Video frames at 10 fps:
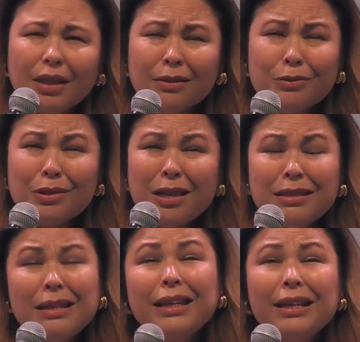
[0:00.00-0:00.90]

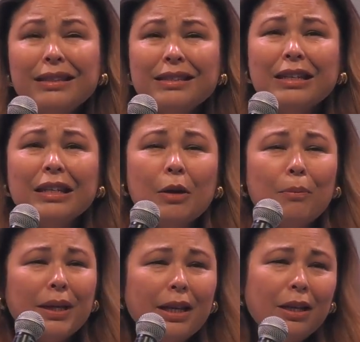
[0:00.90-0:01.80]
2008,
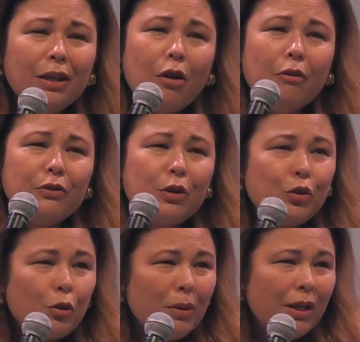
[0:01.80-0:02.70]
beginning of
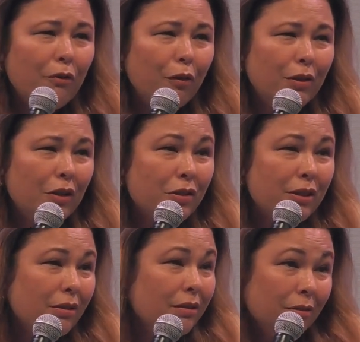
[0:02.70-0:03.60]
social media for
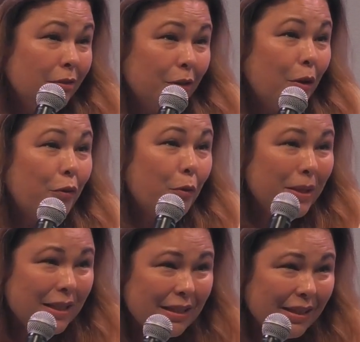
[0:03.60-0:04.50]
digital, for
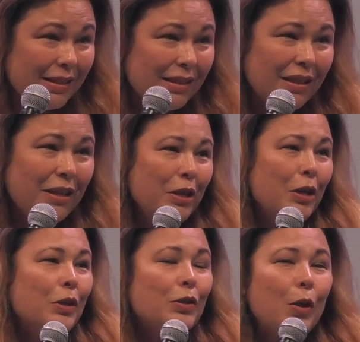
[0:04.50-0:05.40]
businesses.
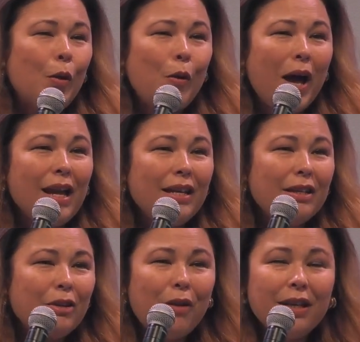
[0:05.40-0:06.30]
So
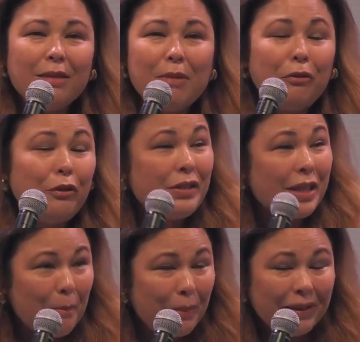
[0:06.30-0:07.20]
I created my first
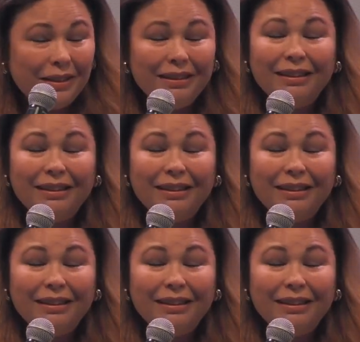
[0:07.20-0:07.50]
company